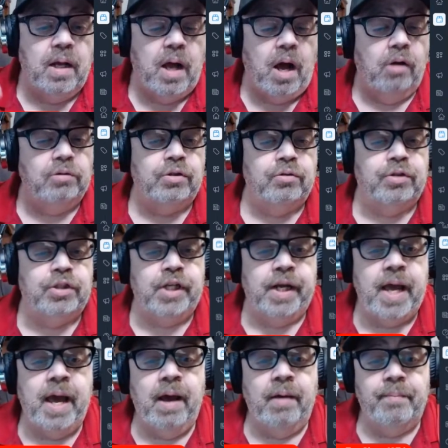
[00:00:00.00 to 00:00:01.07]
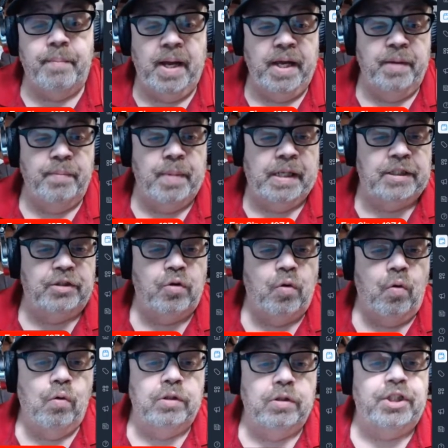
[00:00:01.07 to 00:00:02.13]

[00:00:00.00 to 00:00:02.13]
Also, check out my eBay store,